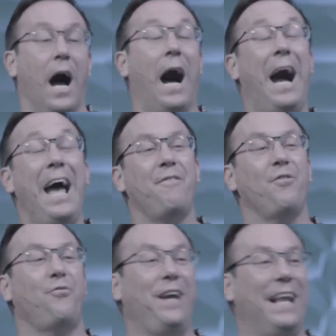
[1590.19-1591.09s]
I have
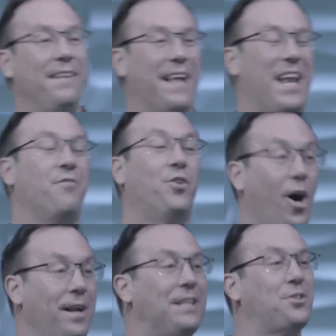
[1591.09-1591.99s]
a feeling that if
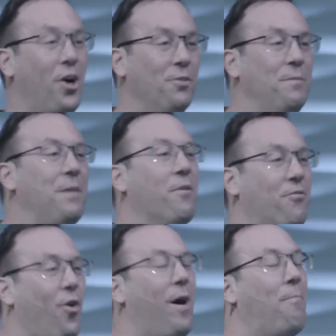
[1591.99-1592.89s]
God had told me
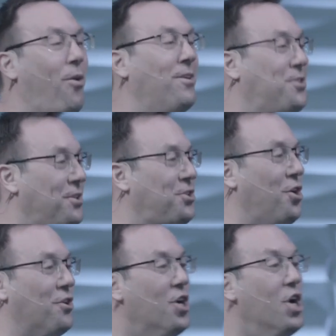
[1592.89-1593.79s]
before I planted a
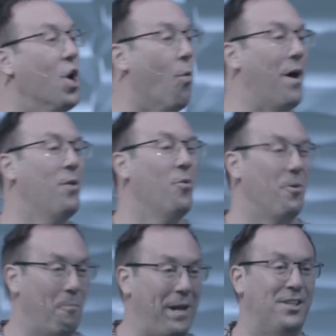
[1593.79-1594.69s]
church what it
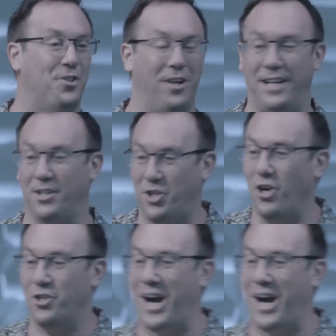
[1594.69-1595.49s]
would mean to lead a church,